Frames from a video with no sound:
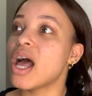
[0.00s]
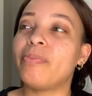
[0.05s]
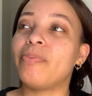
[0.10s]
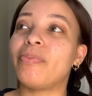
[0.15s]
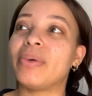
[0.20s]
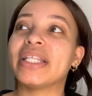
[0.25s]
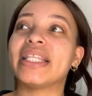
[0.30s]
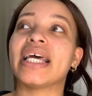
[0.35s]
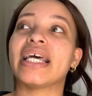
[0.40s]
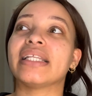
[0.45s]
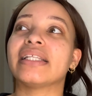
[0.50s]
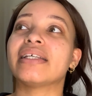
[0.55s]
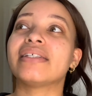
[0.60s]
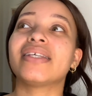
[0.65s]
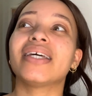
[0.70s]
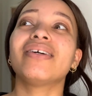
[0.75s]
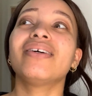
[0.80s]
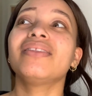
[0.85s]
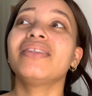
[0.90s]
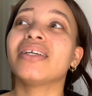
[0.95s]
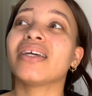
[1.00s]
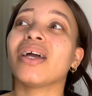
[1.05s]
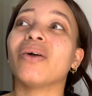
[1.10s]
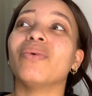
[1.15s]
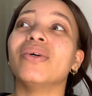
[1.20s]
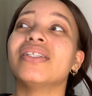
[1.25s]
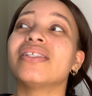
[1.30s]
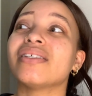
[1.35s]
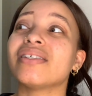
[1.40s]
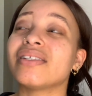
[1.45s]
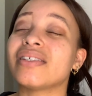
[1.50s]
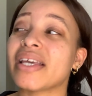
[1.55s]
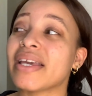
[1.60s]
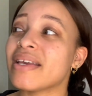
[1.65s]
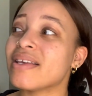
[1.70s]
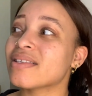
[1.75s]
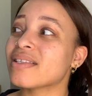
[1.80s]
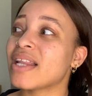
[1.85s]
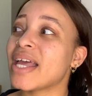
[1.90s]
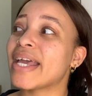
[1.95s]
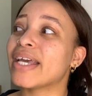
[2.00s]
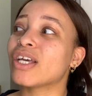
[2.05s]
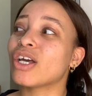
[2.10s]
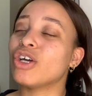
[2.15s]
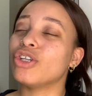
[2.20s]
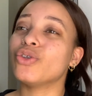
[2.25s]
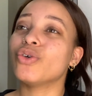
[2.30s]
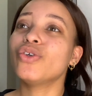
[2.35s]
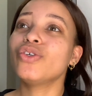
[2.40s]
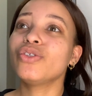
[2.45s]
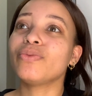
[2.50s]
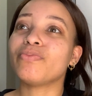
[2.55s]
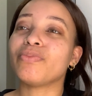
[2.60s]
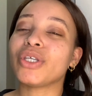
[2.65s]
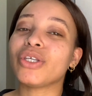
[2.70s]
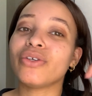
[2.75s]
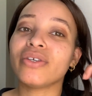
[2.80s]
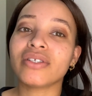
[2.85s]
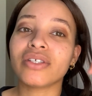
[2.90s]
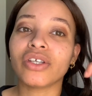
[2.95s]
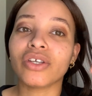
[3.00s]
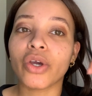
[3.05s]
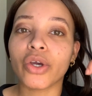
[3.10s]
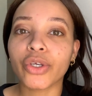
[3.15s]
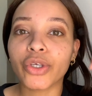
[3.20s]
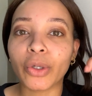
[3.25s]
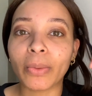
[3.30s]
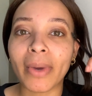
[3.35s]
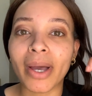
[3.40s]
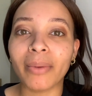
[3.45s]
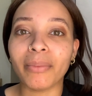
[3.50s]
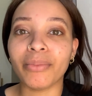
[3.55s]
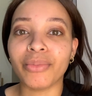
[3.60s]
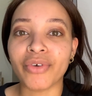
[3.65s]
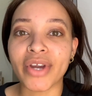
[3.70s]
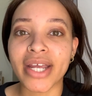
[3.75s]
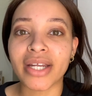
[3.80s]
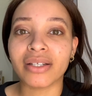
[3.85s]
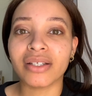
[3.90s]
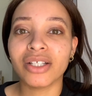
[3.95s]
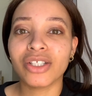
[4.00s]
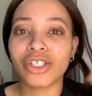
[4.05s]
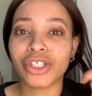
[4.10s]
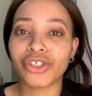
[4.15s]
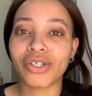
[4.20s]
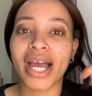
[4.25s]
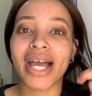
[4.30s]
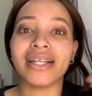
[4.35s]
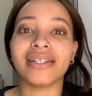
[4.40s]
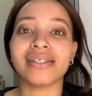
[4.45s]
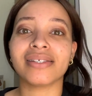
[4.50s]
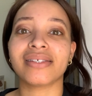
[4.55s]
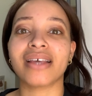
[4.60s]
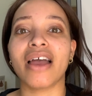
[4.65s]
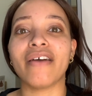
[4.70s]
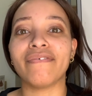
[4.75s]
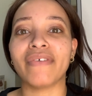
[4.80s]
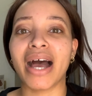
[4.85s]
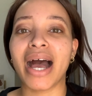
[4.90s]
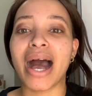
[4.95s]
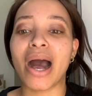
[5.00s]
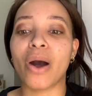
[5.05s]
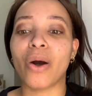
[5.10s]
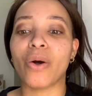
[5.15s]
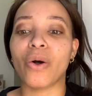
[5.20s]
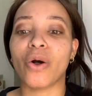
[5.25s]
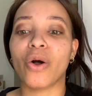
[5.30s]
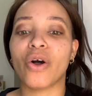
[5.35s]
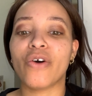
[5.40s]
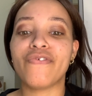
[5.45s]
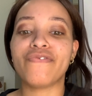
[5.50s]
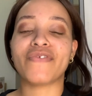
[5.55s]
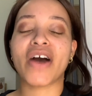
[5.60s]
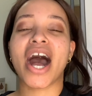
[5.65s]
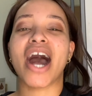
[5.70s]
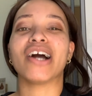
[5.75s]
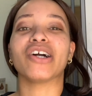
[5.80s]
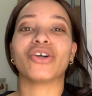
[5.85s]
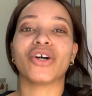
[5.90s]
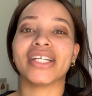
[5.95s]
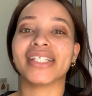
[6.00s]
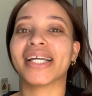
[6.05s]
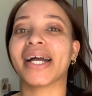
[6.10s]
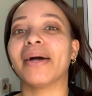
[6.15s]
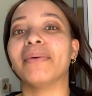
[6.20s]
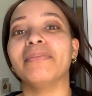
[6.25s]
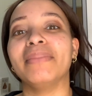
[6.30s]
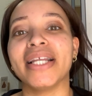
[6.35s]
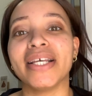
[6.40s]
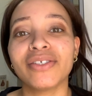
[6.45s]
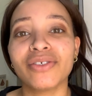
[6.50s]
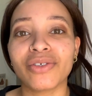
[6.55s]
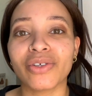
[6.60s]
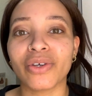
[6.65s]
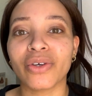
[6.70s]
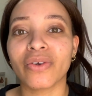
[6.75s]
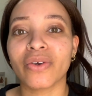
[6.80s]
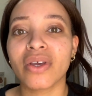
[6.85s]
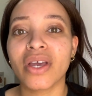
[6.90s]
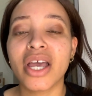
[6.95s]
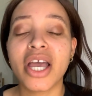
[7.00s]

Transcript: But then the second thing I want to say is like, don't be using your human brain to try and decipher how far God can bless you.